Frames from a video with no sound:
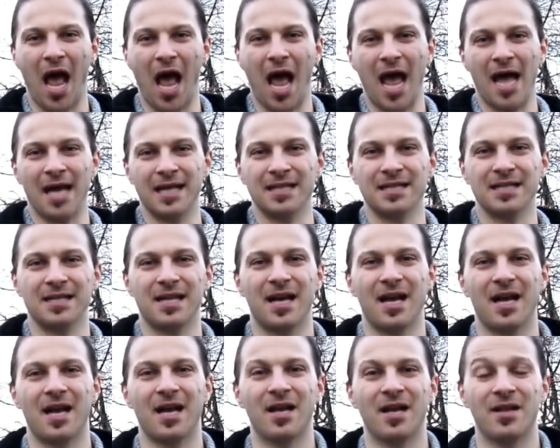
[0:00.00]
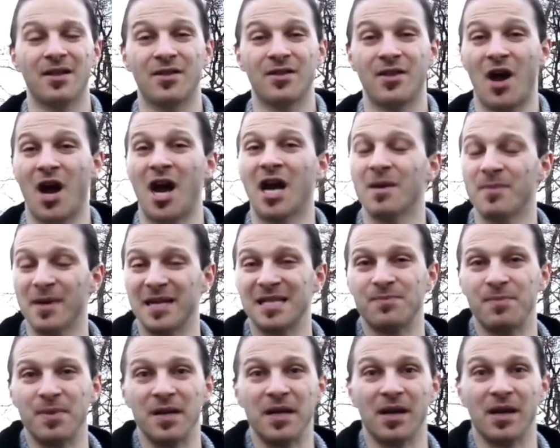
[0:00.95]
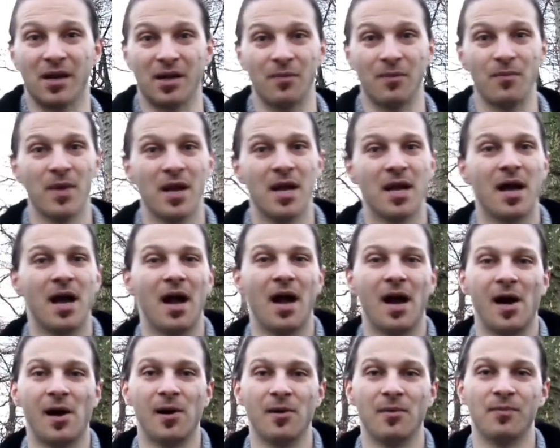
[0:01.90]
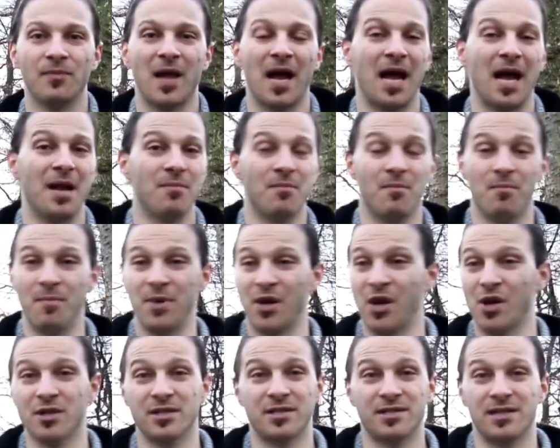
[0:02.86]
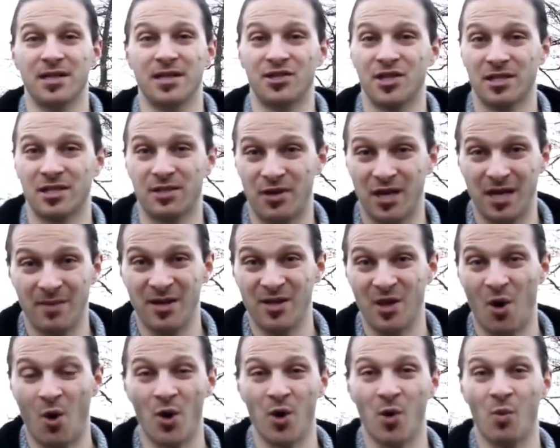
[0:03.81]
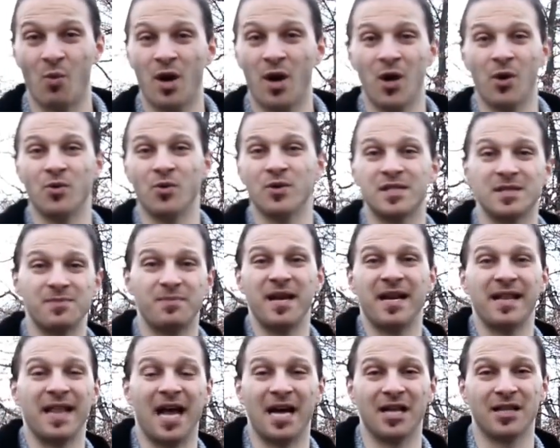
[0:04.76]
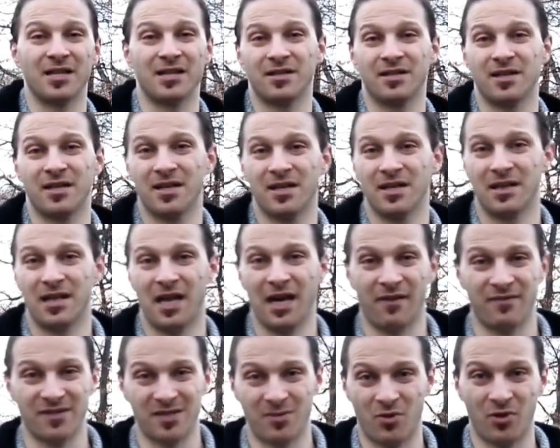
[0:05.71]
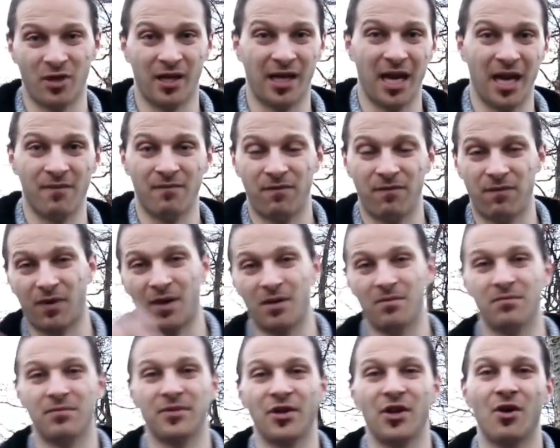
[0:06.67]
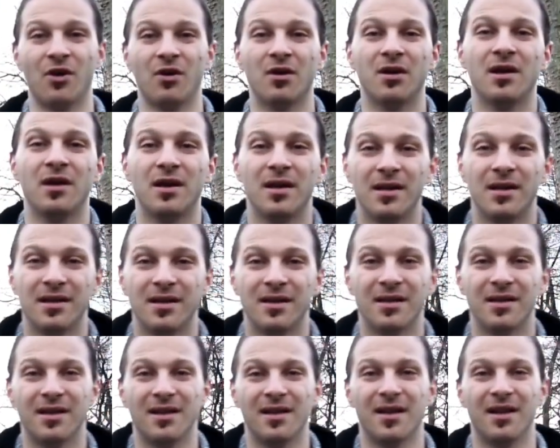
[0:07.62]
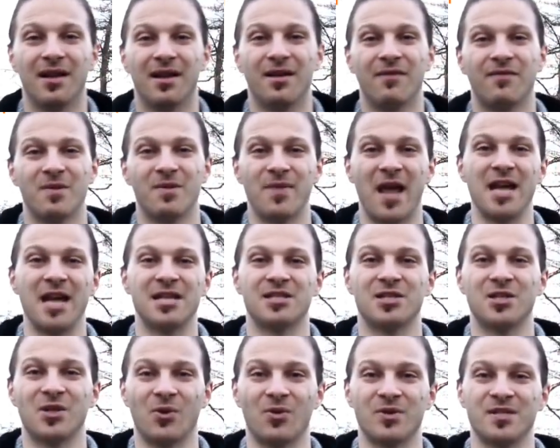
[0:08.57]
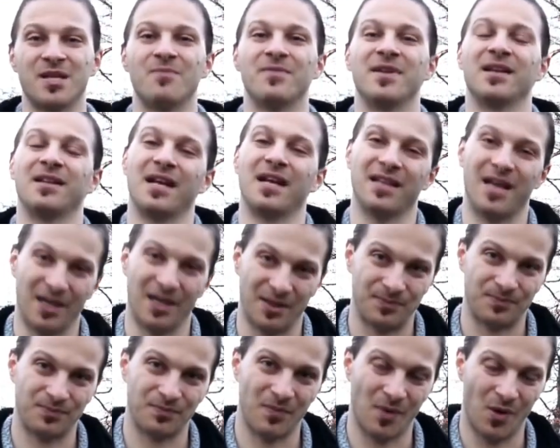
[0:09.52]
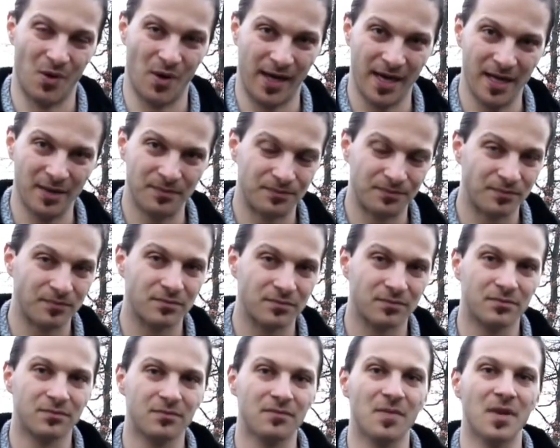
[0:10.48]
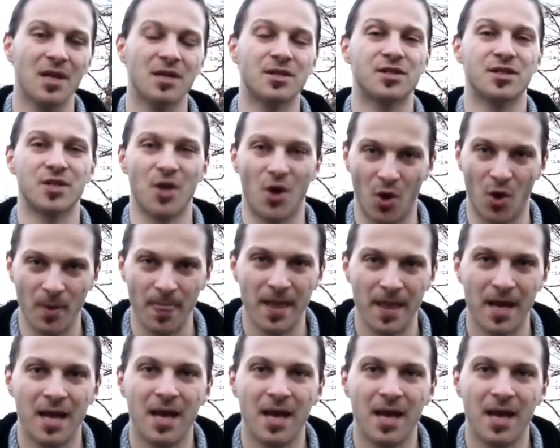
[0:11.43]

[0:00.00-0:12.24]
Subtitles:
and the Arabic speaker, and because it's just gonna be the only one who speak that. Like if someone came from from the history or something like that. Okay, so